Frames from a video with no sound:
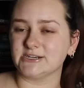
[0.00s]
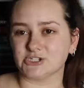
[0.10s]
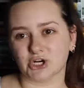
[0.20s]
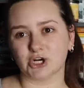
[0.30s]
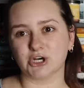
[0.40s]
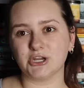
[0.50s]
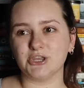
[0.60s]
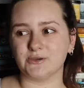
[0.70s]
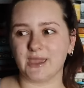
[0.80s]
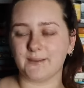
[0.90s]
and turn and
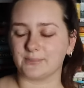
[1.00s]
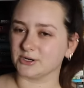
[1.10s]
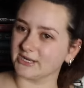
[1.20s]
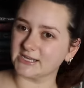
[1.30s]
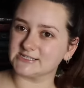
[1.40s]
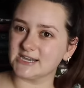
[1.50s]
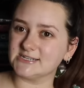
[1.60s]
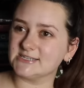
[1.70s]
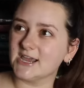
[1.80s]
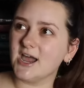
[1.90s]
you can't predict
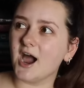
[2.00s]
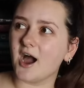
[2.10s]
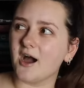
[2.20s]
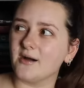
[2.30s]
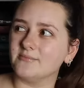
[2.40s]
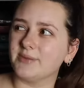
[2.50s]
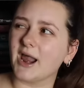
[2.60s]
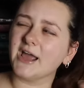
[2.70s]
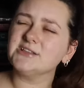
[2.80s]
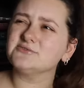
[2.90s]
it. Um, but
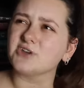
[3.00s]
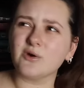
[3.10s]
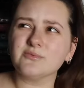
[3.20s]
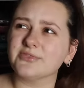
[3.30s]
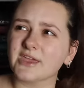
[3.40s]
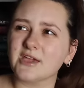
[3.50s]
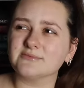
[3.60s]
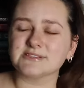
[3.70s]
I don't think it